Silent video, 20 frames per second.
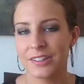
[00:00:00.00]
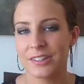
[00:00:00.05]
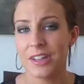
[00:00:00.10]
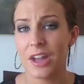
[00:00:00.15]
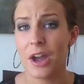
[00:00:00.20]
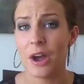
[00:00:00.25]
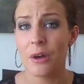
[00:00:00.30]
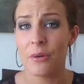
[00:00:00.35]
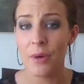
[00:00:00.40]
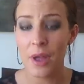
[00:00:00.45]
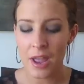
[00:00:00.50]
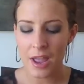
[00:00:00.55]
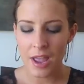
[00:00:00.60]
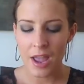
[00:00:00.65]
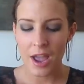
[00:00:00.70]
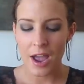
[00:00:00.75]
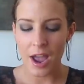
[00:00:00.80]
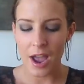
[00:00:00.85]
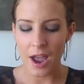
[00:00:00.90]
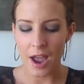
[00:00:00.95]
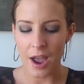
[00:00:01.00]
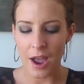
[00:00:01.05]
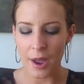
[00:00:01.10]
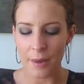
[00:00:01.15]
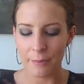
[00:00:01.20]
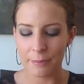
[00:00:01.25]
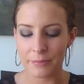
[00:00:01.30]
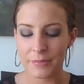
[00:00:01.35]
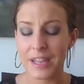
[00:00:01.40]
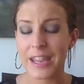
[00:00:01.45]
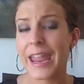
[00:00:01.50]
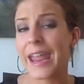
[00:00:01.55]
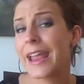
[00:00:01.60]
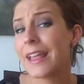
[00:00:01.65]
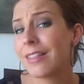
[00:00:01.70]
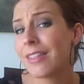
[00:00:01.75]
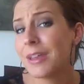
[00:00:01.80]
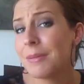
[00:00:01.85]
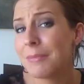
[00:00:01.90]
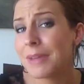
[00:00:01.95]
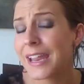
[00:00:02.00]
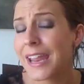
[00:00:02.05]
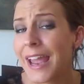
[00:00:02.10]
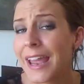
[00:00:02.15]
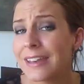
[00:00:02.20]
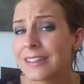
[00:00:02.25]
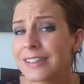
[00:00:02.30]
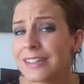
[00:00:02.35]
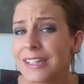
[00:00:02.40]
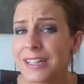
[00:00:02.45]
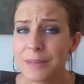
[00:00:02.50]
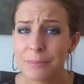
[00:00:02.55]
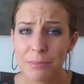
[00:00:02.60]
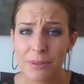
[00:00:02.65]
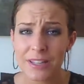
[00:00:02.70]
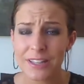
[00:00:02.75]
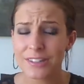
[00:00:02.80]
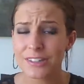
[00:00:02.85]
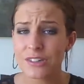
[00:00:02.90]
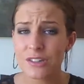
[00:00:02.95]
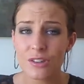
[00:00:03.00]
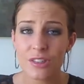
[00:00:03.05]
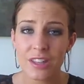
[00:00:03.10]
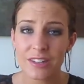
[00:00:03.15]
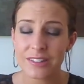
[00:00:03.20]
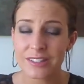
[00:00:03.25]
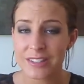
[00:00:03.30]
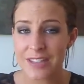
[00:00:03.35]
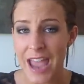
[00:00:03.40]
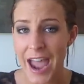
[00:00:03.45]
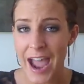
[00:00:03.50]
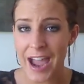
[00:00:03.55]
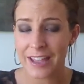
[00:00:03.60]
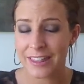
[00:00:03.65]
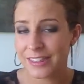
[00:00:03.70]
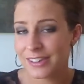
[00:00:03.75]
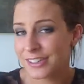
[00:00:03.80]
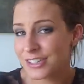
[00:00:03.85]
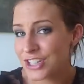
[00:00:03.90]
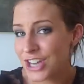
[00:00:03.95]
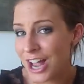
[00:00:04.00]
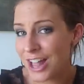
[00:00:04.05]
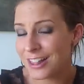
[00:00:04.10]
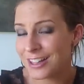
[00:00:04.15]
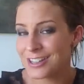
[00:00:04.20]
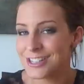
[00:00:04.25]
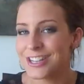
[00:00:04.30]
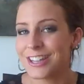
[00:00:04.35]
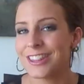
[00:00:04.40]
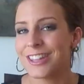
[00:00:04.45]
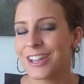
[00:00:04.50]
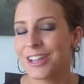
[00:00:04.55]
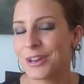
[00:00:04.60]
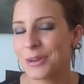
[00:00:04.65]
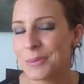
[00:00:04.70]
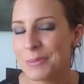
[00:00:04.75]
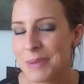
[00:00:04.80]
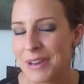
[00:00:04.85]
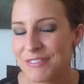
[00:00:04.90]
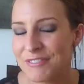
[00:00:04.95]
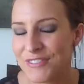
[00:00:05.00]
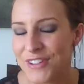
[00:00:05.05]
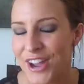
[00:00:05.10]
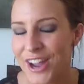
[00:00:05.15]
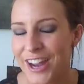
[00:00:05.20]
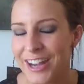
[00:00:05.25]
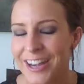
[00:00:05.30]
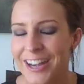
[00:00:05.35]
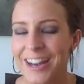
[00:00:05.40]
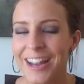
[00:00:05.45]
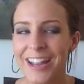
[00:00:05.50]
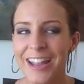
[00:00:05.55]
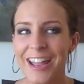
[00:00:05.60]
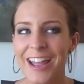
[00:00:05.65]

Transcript: So kaileemckenzie, please do this challenge. I think it'll be fun.